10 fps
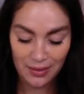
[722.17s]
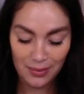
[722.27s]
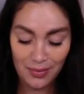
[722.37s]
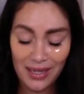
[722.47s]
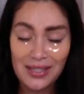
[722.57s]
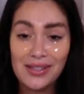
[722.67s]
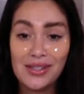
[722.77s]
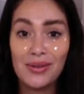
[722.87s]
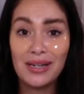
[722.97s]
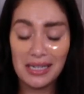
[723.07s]
My
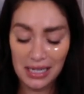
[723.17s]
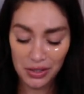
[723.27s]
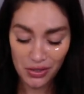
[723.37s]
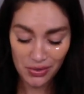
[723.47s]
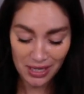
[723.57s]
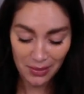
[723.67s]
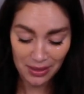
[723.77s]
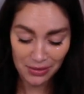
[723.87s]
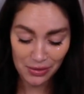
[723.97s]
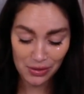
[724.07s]
Serena Day shoot day
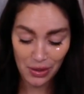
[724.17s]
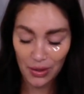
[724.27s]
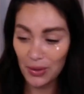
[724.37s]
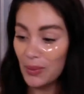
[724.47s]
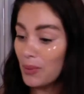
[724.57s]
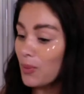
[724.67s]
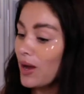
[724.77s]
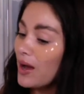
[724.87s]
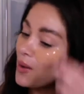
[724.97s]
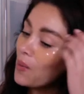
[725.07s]
went so
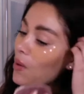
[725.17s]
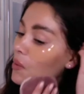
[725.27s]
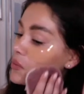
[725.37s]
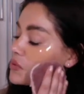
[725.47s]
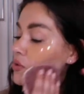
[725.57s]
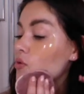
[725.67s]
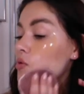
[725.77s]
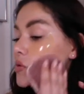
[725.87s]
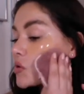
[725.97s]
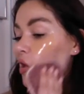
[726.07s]
well. I was,
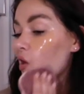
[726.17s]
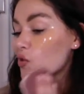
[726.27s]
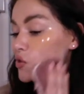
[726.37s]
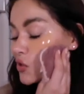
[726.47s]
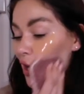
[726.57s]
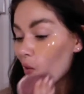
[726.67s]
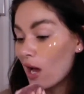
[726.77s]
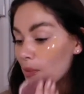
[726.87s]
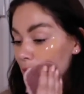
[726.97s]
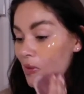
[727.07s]
yeah, so
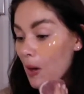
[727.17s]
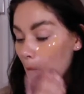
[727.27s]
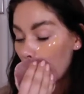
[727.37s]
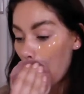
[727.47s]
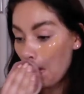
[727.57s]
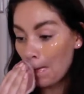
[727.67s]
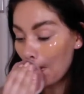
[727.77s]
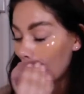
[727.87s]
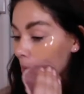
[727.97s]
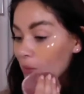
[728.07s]
happy with how
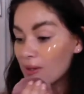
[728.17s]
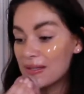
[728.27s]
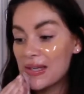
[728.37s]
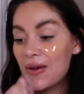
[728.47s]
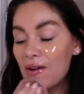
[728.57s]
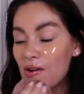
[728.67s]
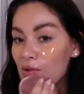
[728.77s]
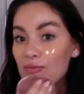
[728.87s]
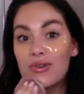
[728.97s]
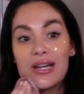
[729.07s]
it was a
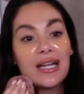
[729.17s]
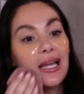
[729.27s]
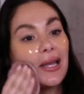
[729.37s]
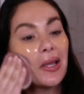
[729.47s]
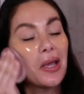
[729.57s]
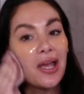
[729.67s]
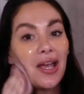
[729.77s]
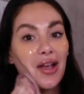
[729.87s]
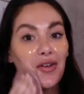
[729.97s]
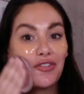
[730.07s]
really
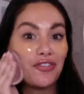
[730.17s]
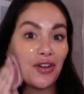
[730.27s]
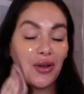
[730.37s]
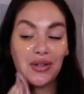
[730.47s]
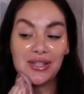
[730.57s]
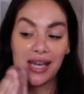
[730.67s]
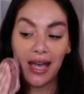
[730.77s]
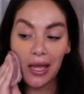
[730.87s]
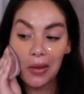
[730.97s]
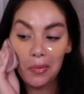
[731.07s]
full-on
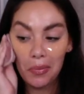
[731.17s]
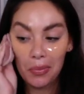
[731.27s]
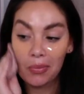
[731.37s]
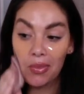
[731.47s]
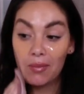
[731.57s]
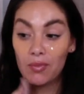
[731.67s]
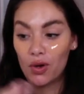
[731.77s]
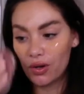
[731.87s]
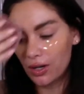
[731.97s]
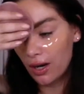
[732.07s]
day. I'm
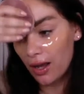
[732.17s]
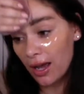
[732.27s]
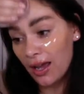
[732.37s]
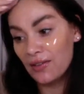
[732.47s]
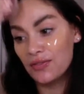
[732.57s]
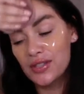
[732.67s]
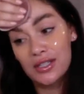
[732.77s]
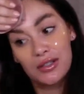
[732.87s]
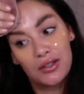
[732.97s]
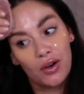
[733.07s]
not gonna lie. I've
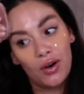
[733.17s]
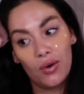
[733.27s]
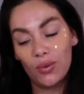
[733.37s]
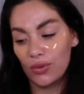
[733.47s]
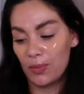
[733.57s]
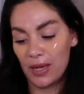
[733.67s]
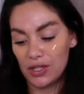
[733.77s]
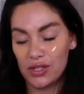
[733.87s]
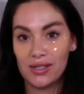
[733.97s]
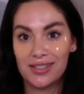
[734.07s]
got all the
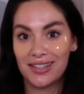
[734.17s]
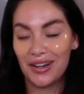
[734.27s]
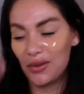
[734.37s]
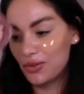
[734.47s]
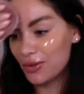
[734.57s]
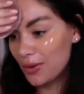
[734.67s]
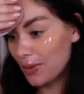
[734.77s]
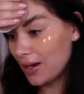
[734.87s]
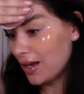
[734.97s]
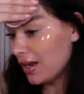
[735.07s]
pictures to go through
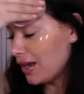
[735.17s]
and